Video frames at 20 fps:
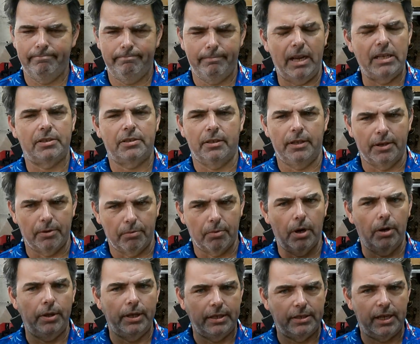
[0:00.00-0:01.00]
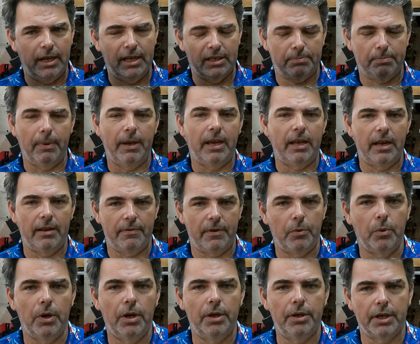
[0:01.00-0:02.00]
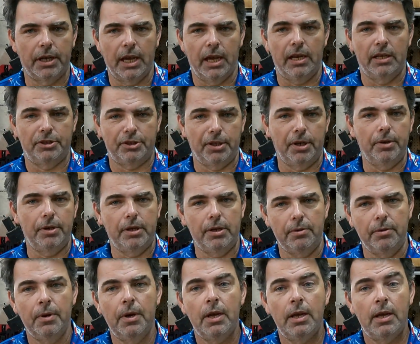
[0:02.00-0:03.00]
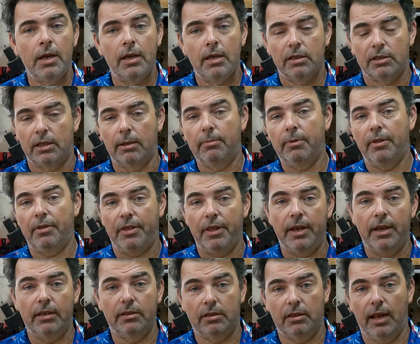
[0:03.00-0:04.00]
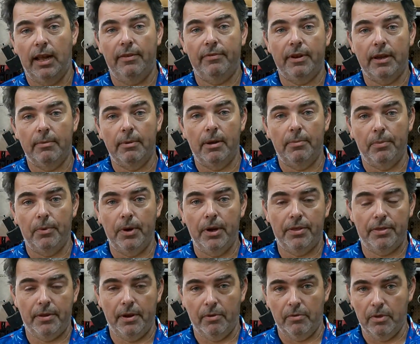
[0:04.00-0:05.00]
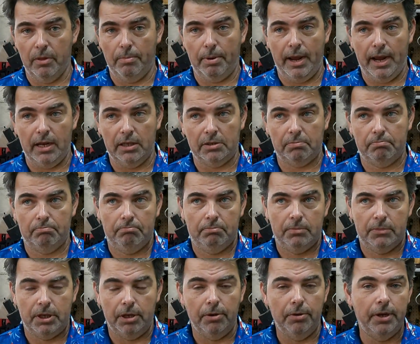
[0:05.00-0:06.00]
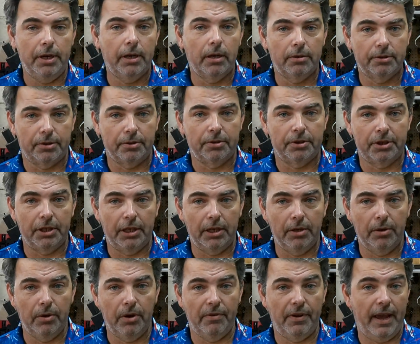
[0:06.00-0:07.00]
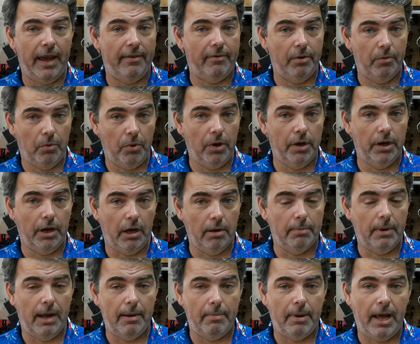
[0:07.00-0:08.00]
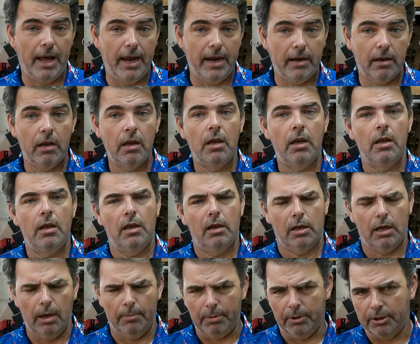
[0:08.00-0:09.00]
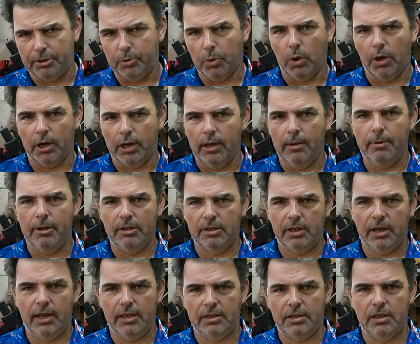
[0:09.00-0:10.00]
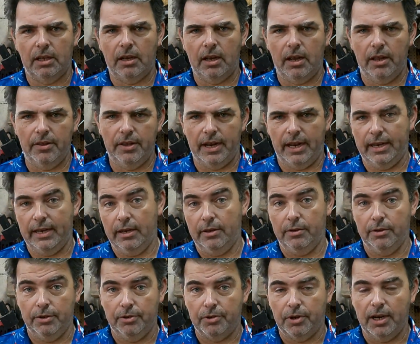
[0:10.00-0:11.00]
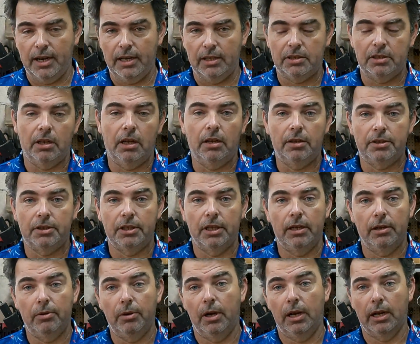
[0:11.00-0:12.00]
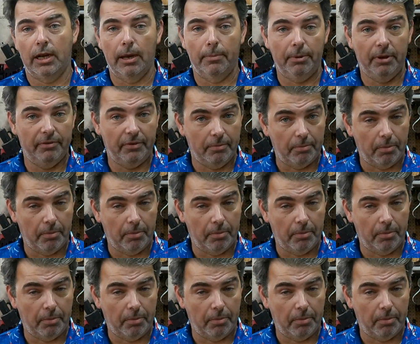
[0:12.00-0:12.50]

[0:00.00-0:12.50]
basically a rolling test bed, if you will, to kind of show you some of the things that I've come up with over the past 2 years or so of having one on my bike. Couple of shortcomings that I saw that I need to address, and also a couple of